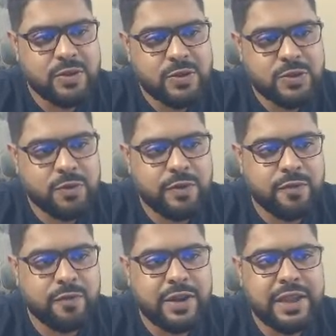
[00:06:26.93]
So
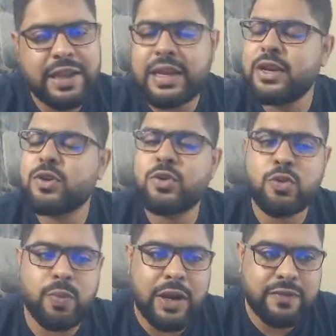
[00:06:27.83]
50 into
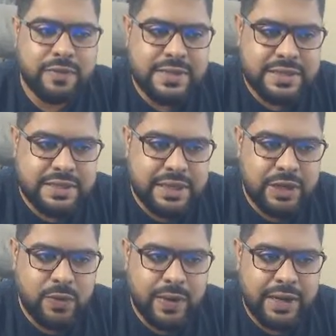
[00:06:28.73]
2.5, so
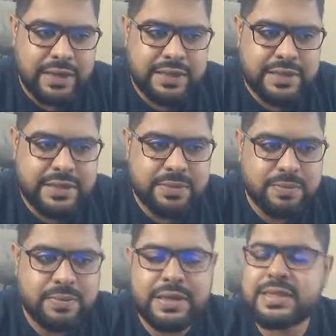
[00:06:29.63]
0 and this
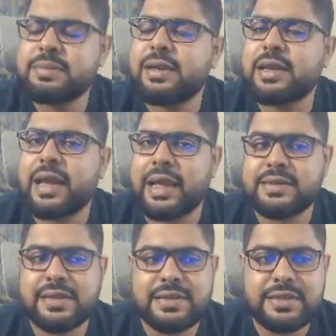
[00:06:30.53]
decimal
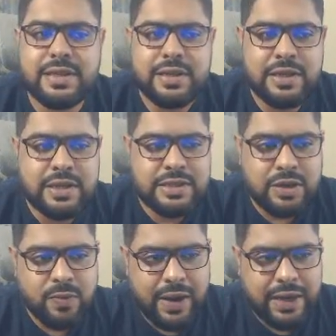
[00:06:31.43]
cancels. So
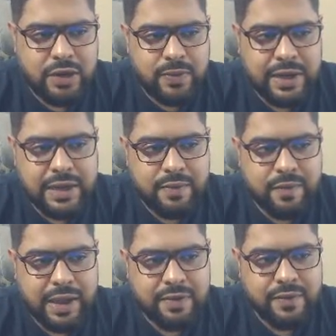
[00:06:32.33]

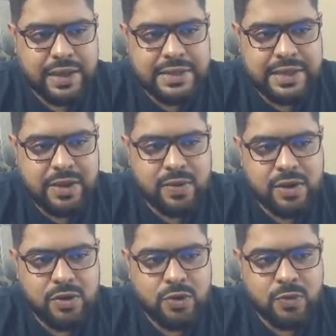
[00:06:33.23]
125 is equal
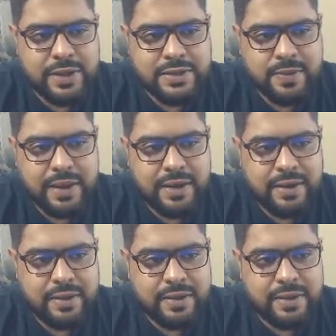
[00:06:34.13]
to 2s square.
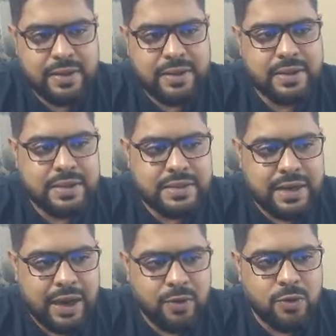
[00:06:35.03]
So
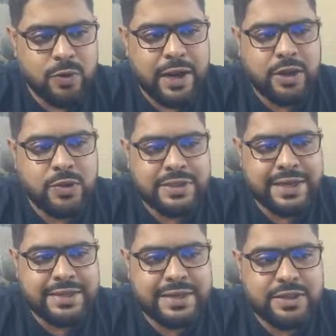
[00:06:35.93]
how to get to
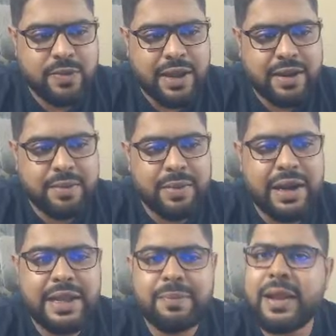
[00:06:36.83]
6s square?
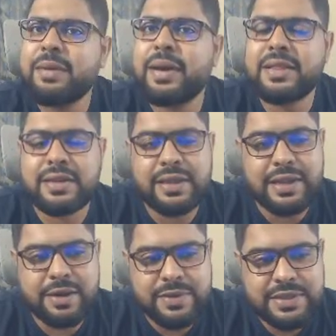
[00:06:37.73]
Multiply by 3,
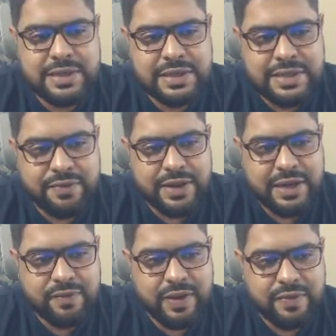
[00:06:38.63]
that is
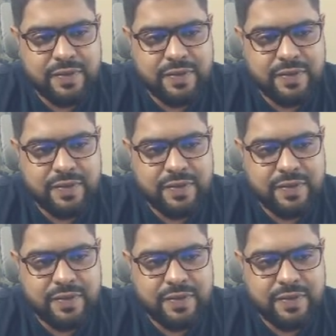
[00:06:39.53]
375.